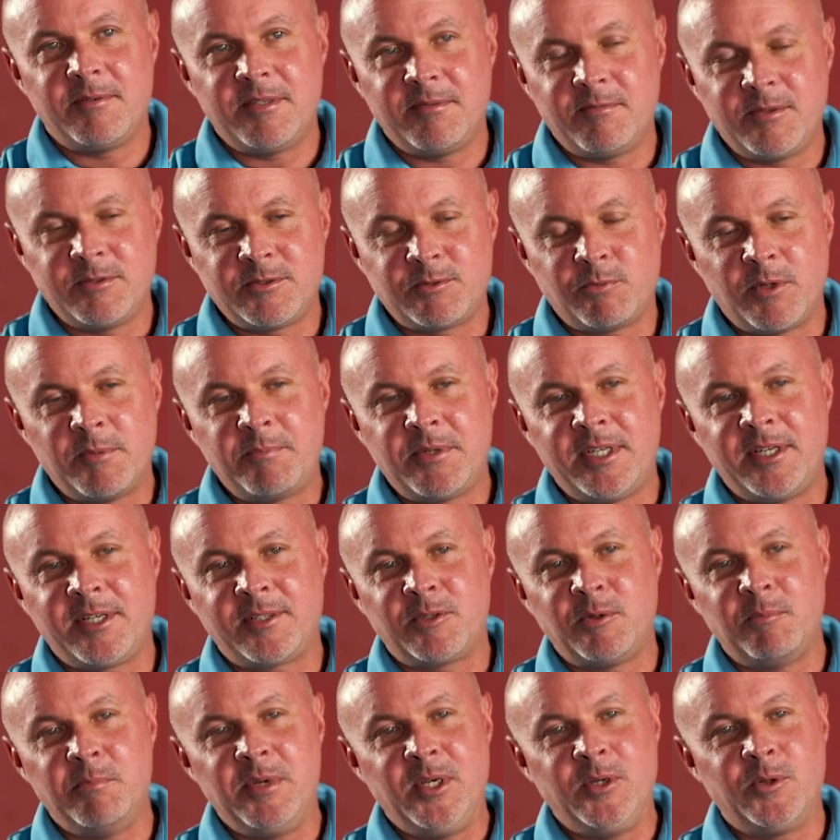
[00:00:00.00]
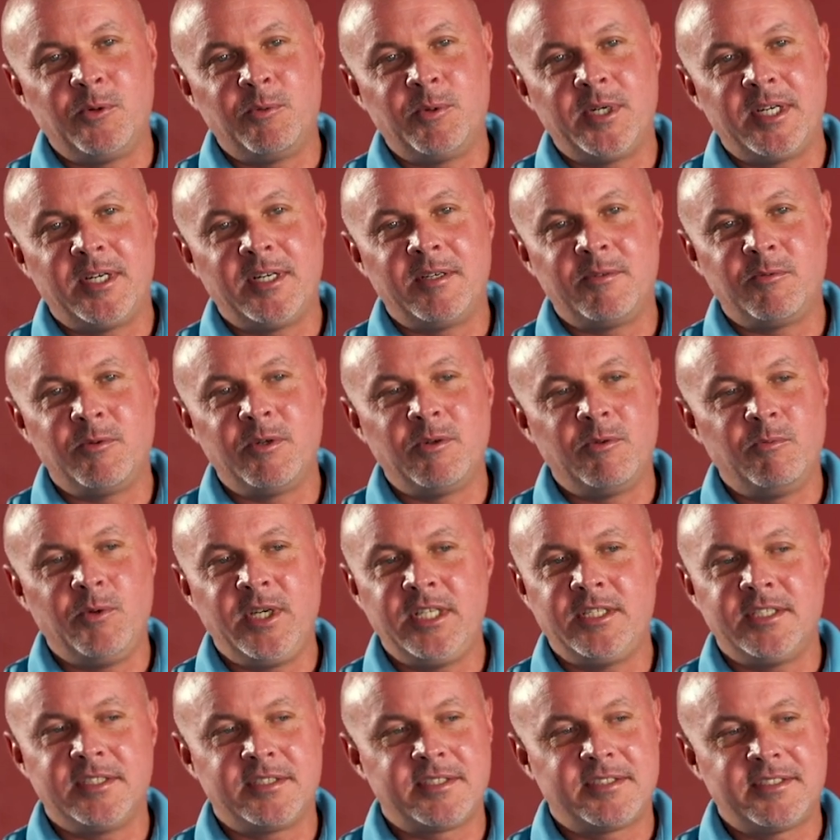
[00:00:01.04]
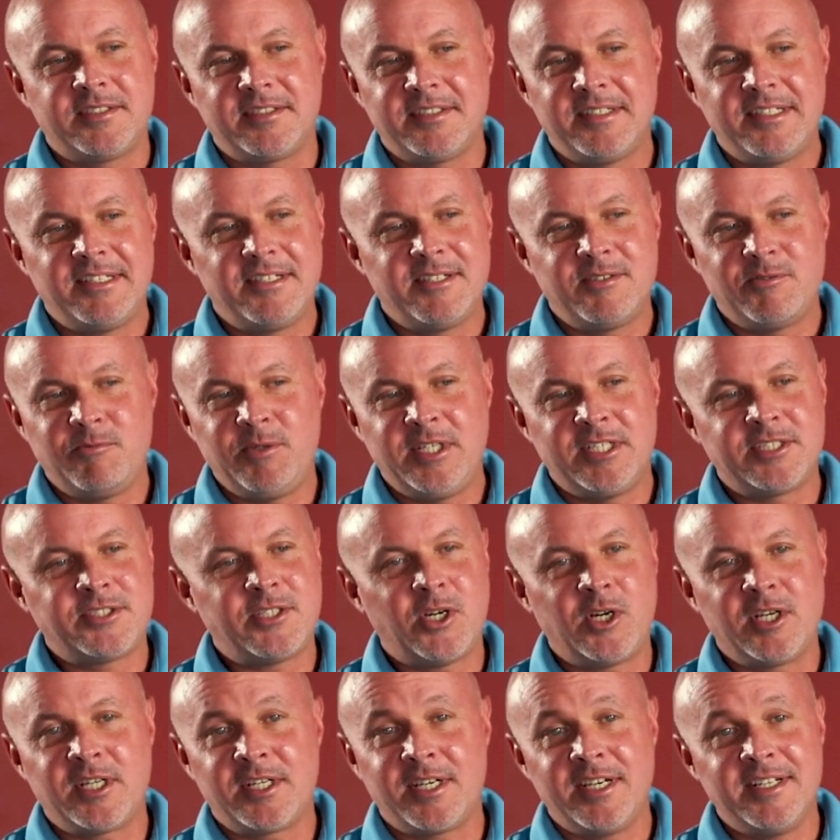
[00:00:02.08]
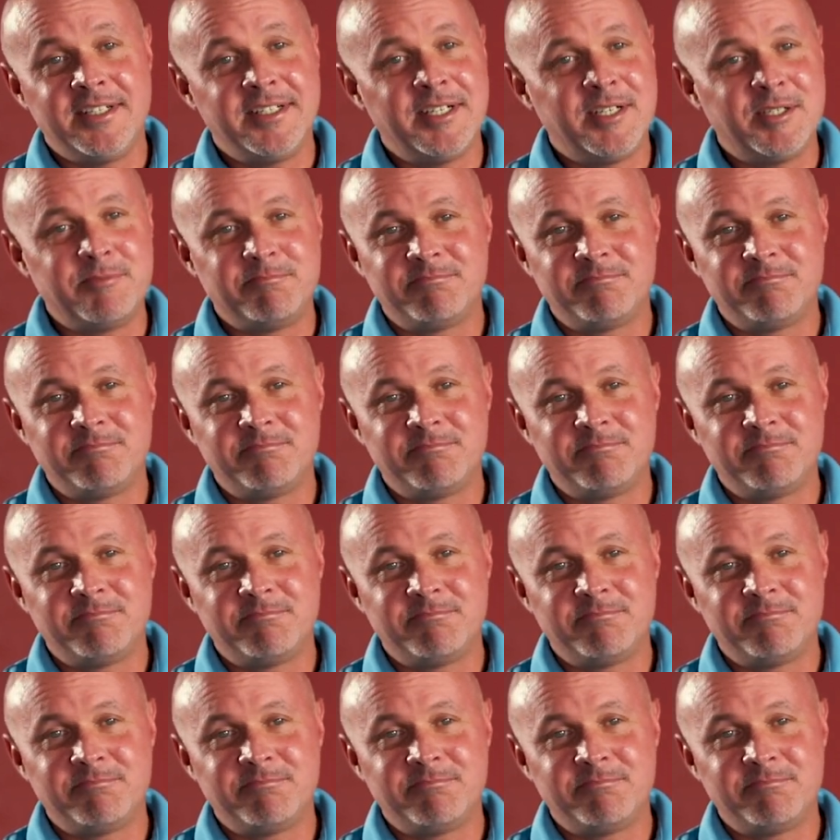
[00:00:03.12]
There was one particular meal where we just started cutting up.